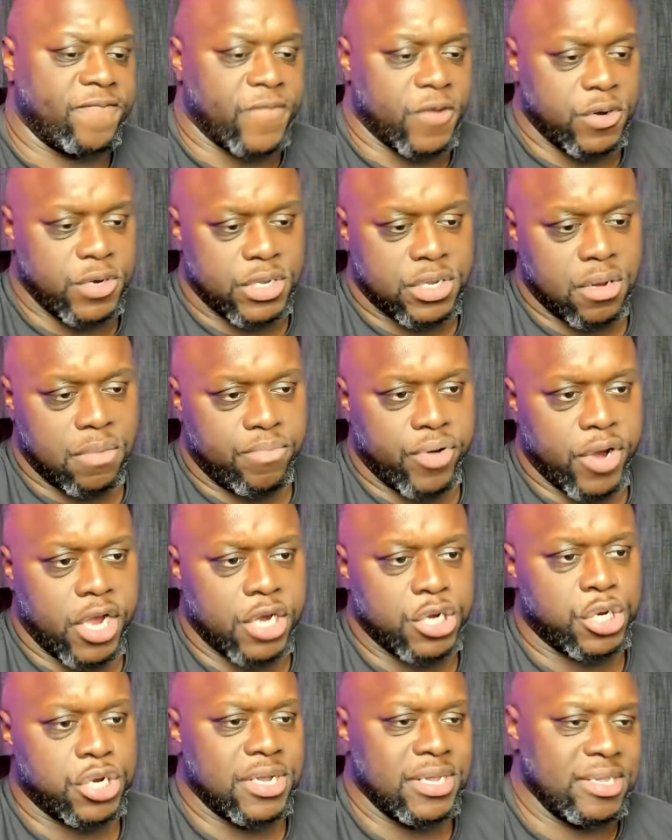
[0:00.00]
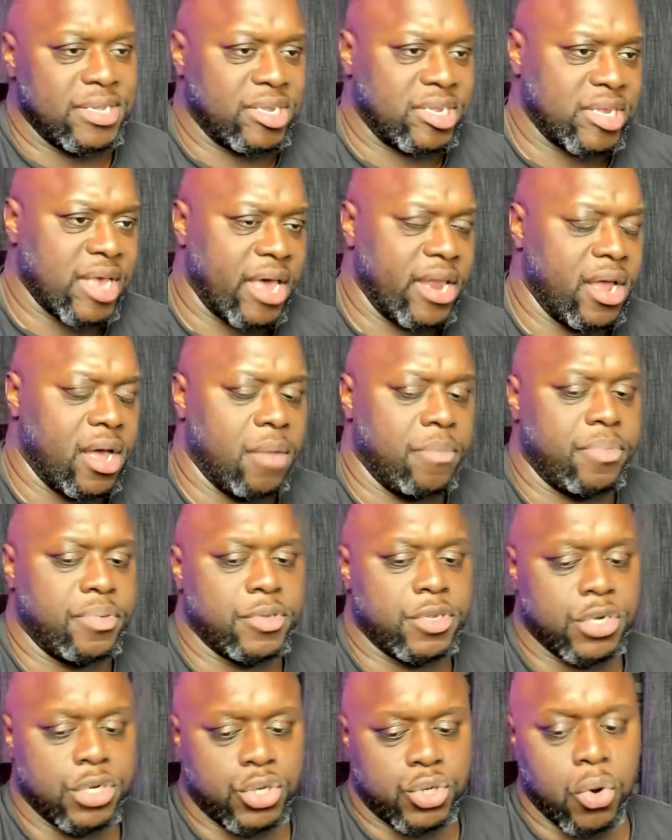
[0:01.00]
first impression, setup,
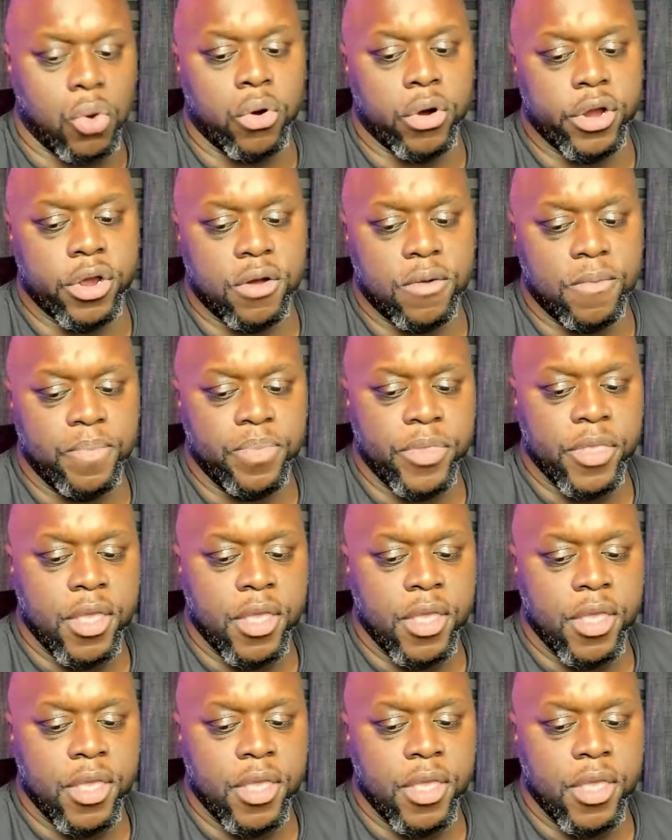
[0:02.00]
tutorial.